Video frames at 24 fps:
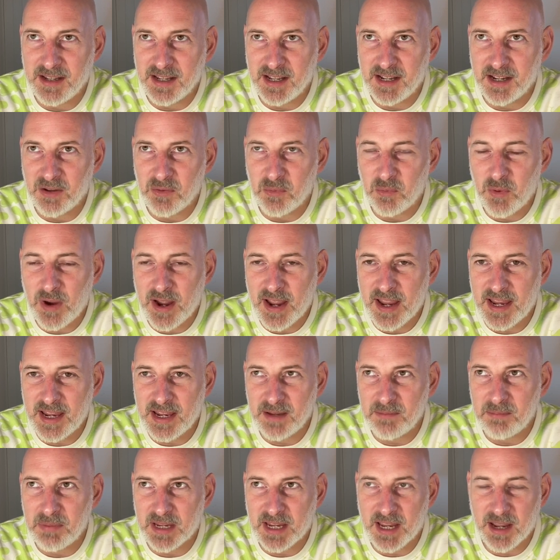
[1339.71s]
in a
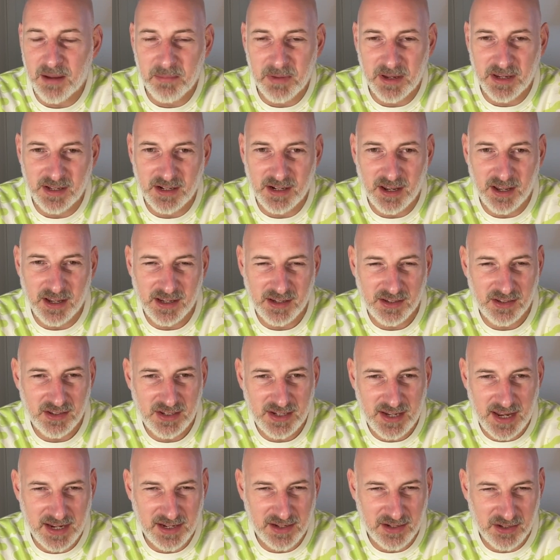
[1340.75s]
way becoming like
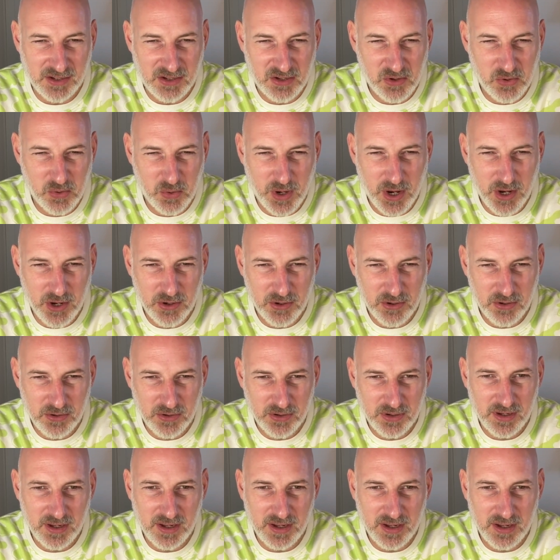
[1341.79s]
status quo.